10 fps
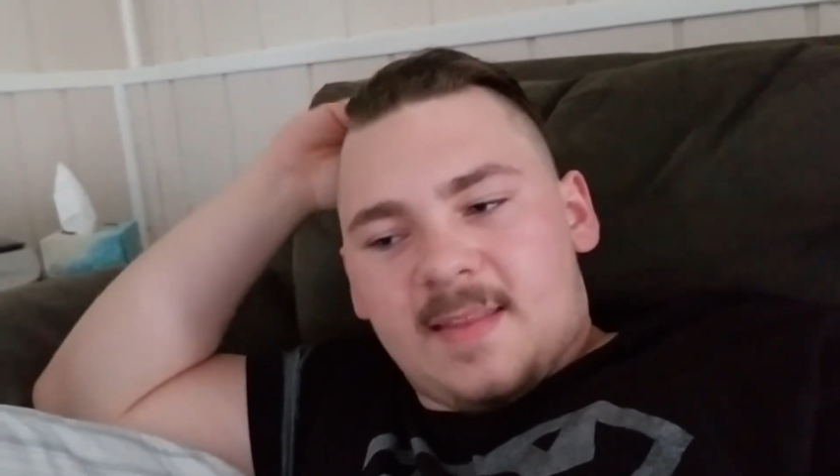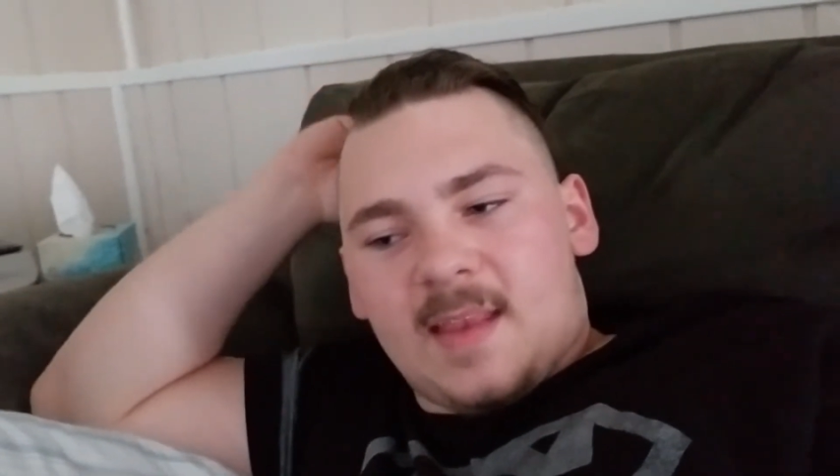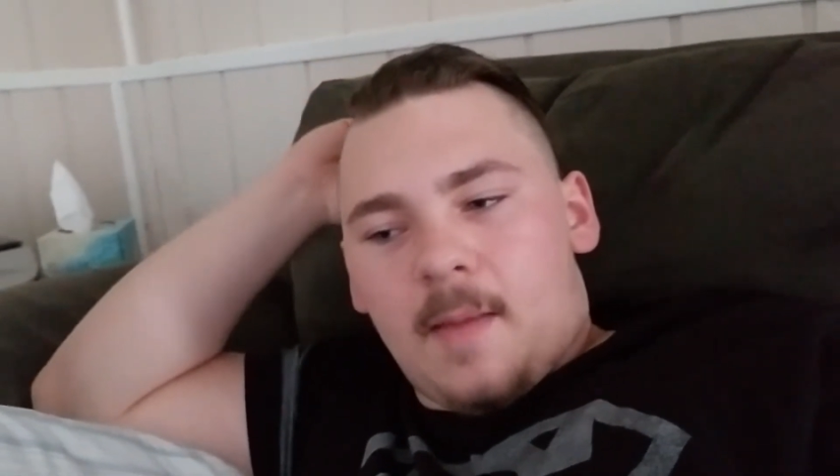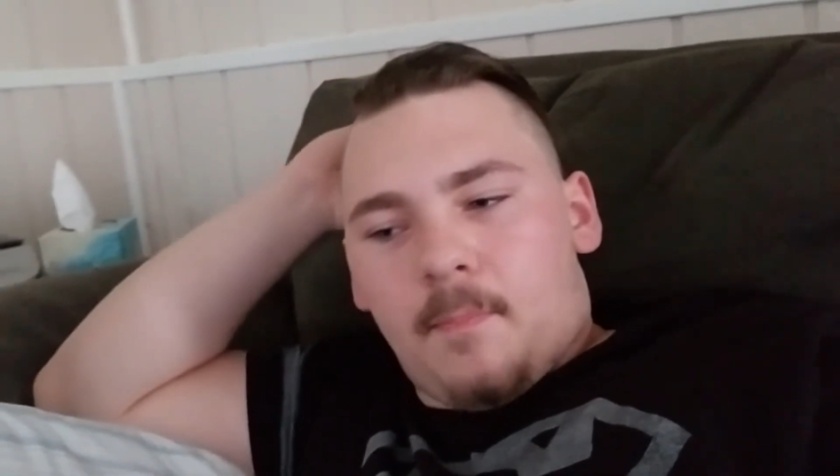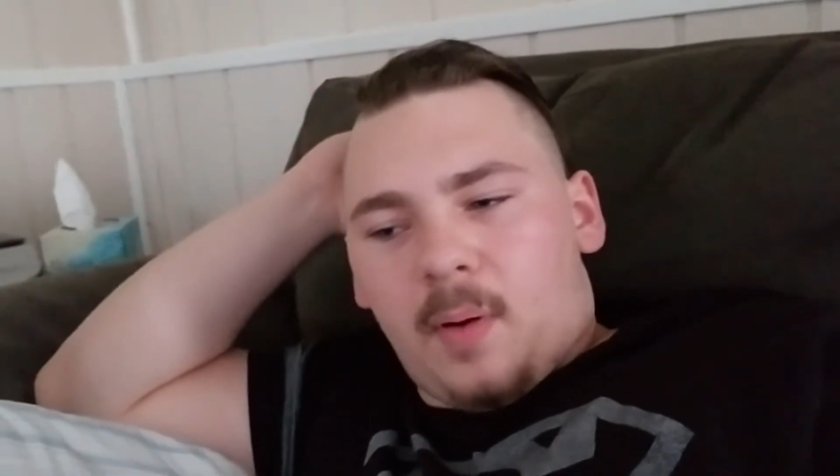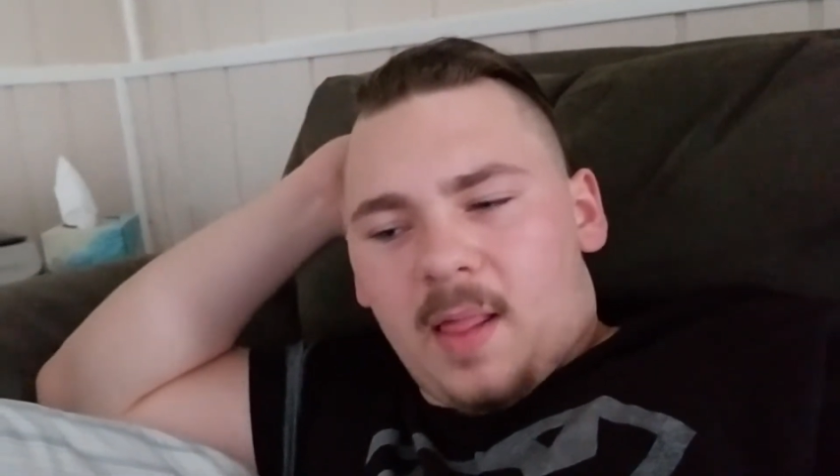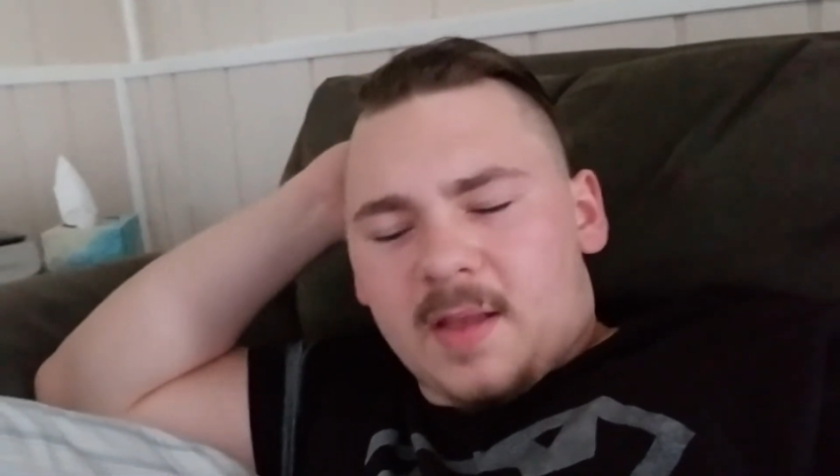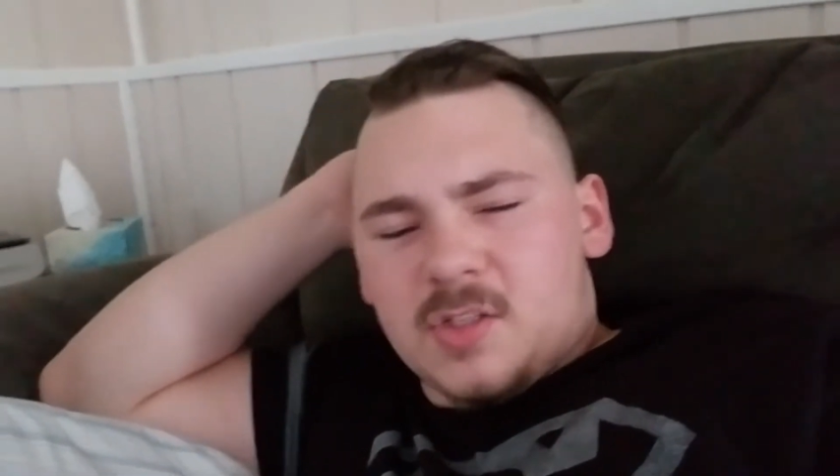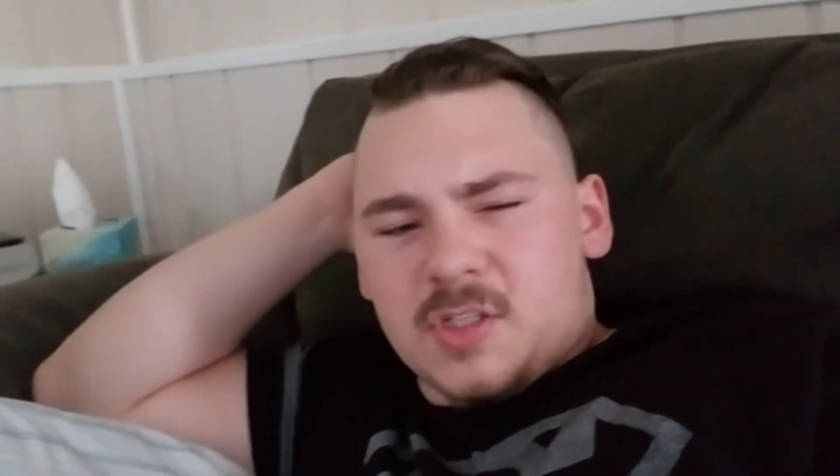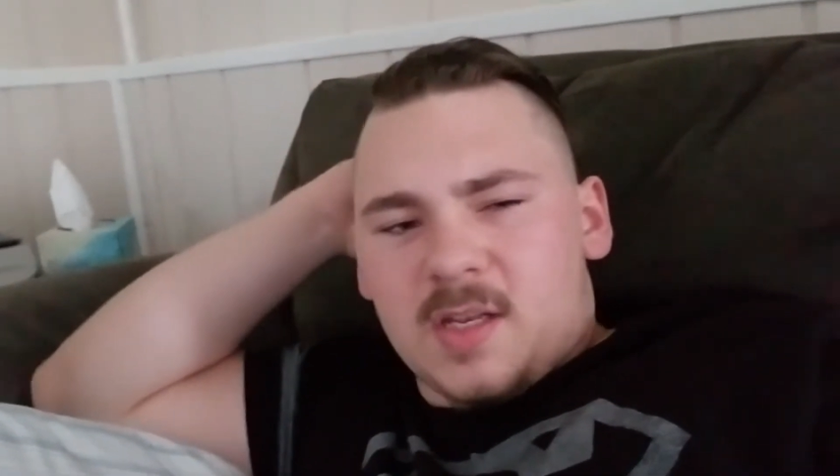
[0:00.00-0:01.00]
then I'm probably
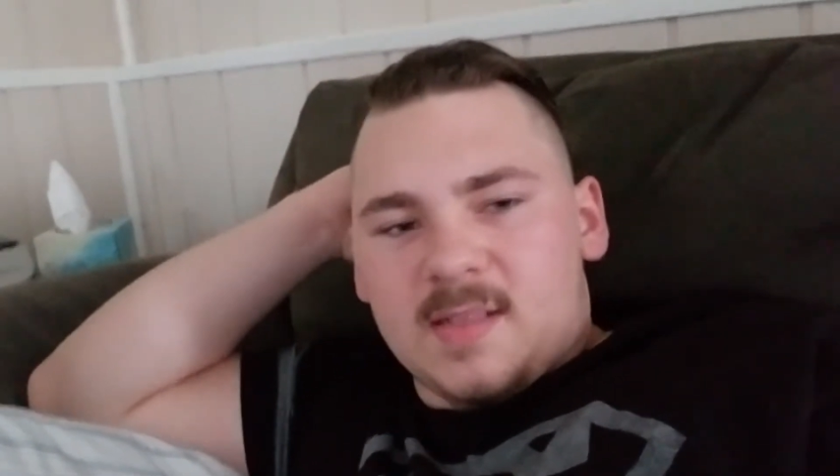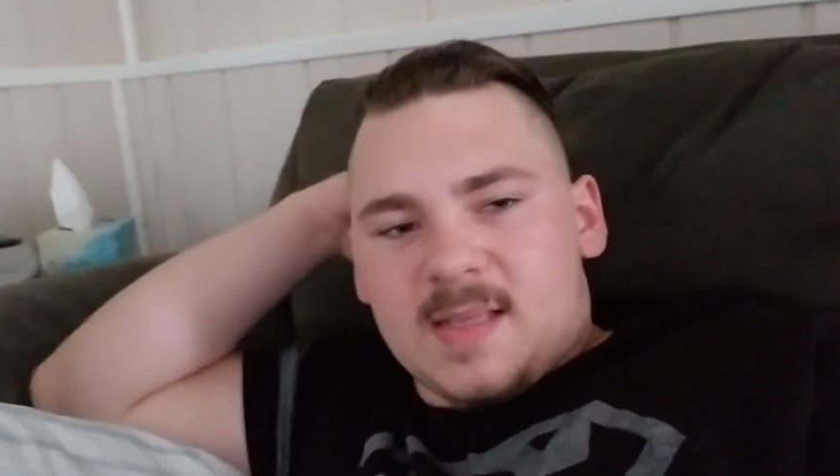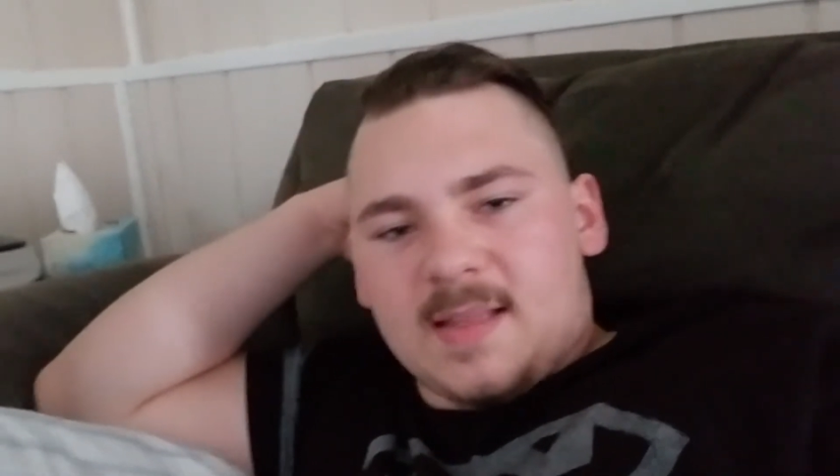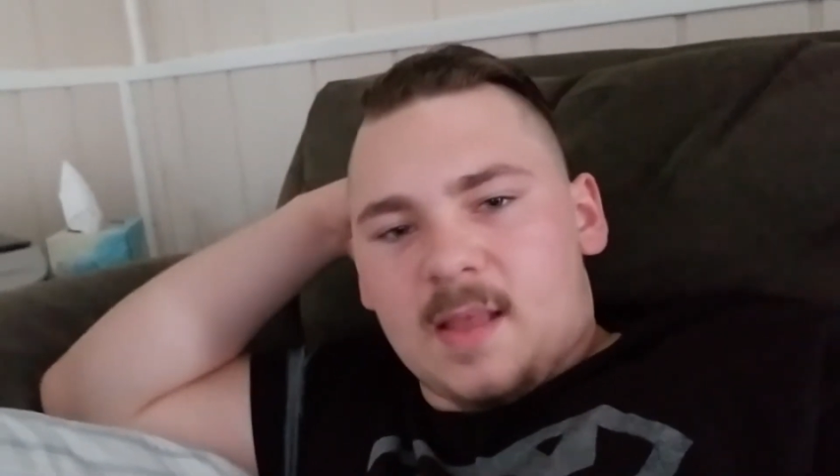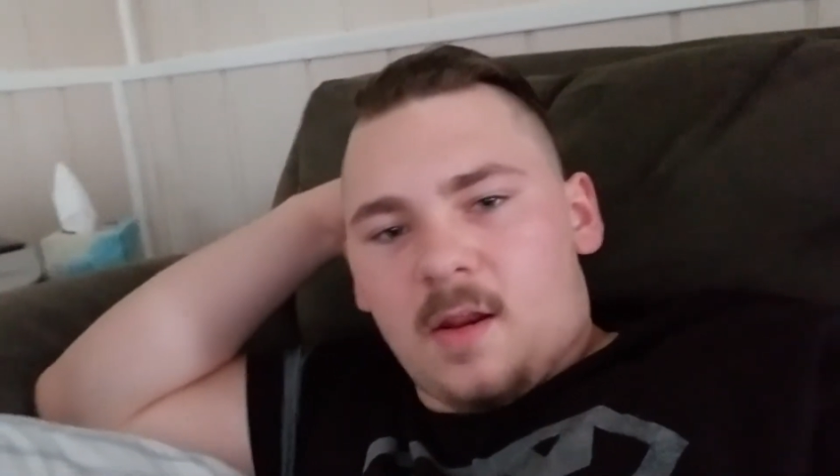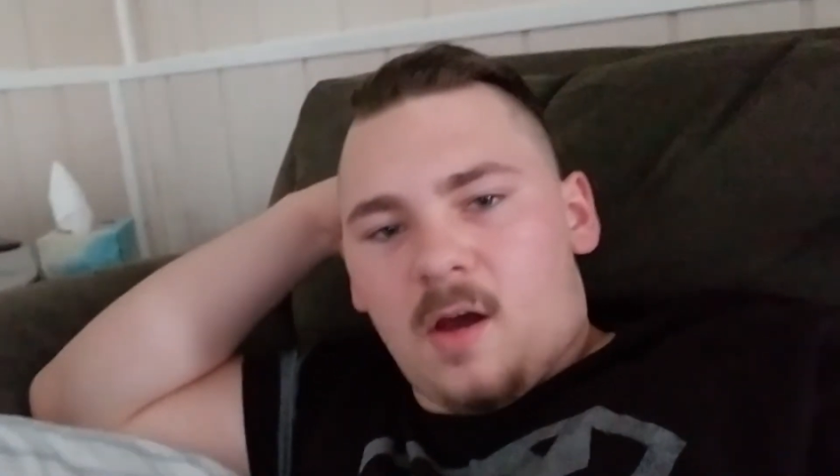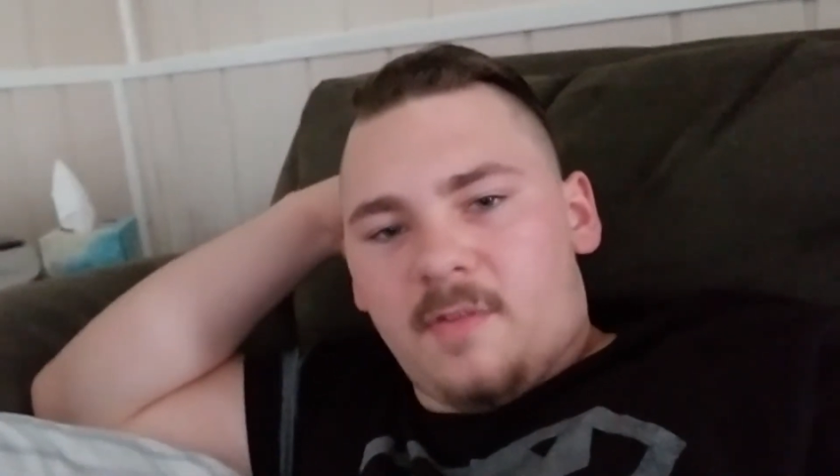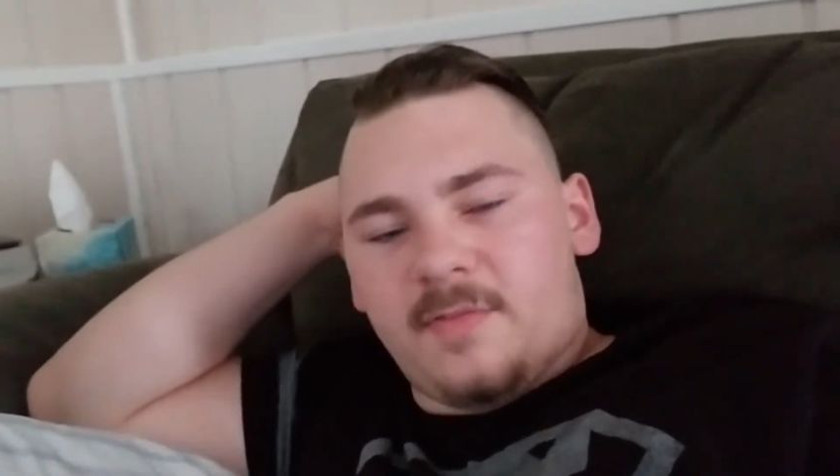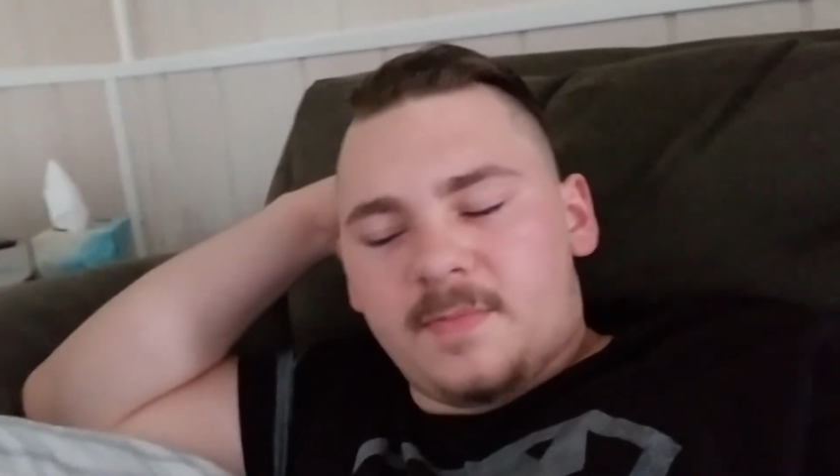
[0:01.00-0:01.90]
just gonna take that off.